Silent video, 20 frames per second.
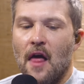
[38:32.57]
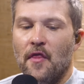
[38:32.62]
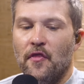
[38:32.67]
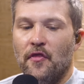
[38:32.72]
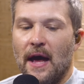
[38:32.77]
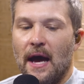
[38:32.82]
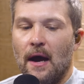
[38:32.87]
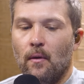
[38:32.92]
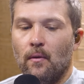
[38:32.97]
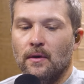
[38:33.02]

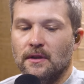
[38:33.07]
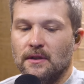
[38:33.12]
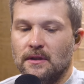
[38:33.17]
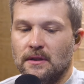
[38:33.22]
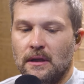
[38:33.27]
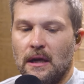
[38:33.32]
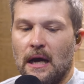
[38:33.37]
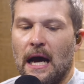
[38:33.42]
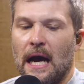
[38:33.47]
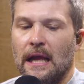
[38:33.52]
That
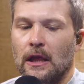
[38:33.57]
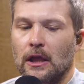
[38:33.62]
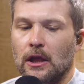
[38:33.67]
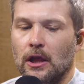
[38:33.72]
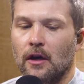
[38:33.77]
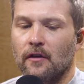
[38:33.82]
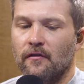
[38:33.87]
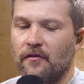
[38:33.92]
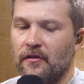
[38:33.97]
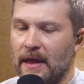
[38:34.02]
was, I
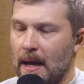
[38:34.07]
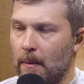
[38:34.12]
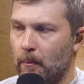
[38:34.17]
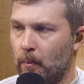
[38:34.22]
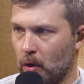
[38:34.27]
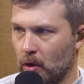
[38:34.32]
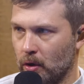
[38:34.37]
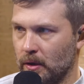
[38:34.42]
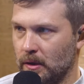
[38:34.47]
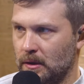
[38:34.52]
loved that
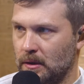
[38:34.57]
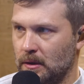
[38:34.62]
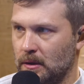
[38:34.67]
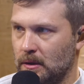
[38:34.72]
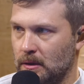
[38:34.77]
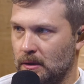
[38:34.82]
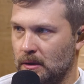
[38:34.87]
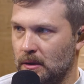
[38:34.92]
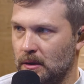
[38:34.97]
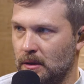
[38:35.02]
part.
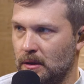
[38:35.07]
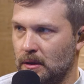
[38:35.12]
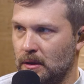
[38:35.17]
Yeah.